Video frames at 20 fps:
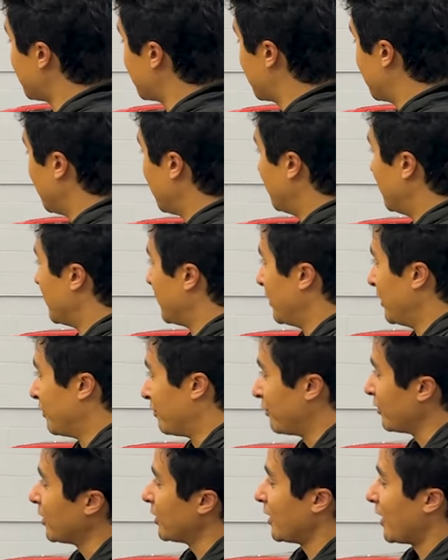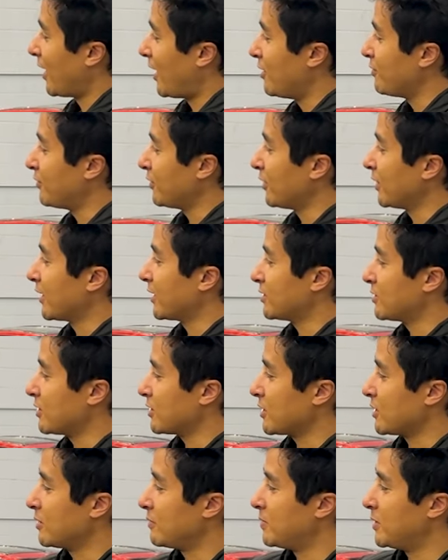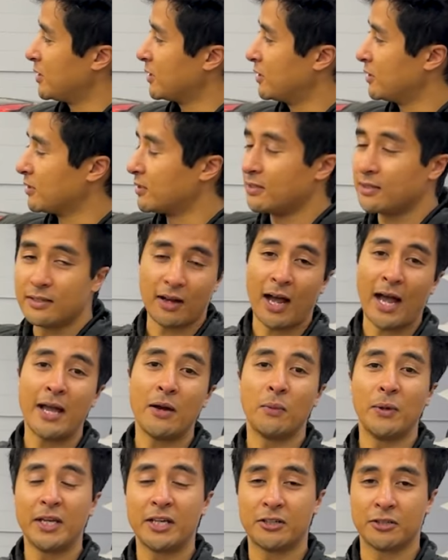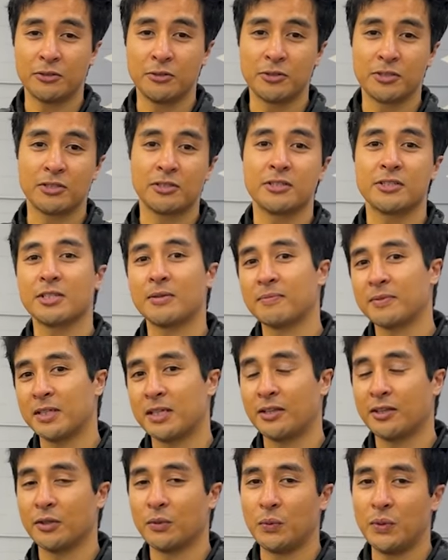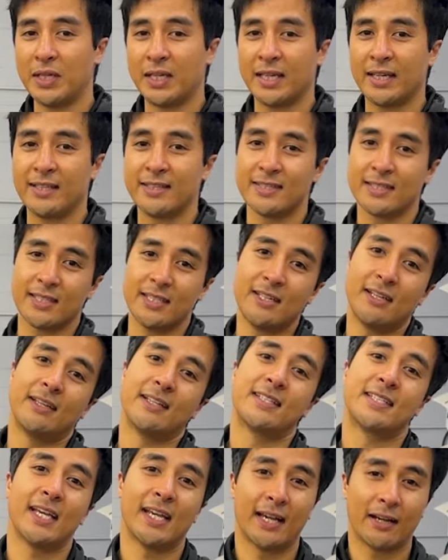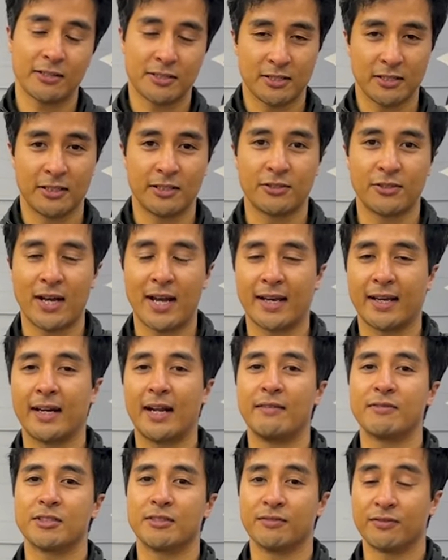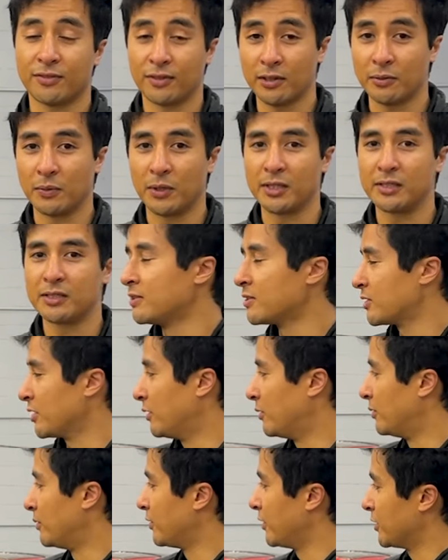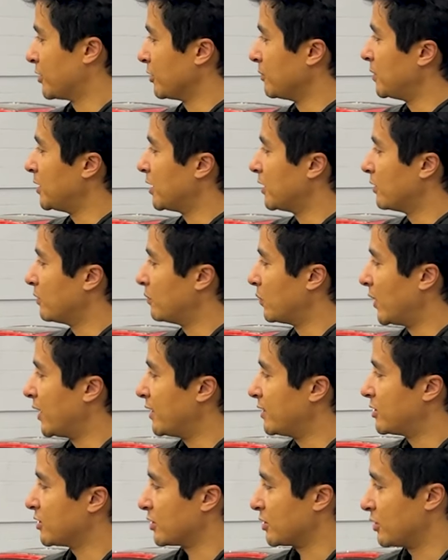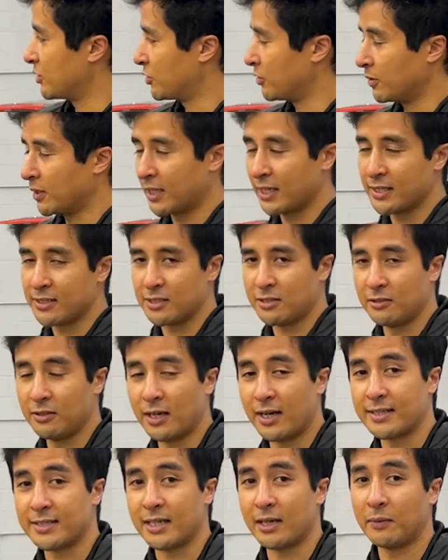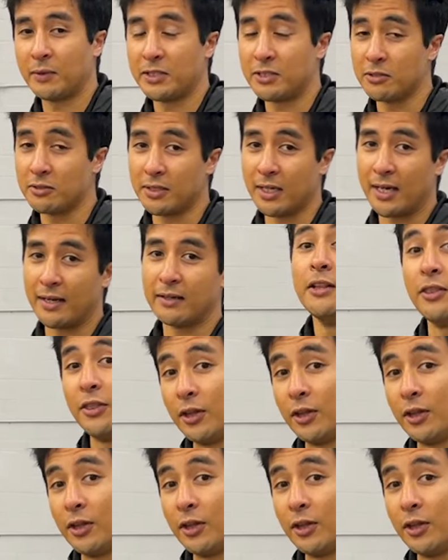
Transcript: So the Vert, I feel like is just gonna be a good highway cruiser, something on the weekends that you could take out to the track and have some fun with. So this will be a good way just to showcase to you guys how we do that.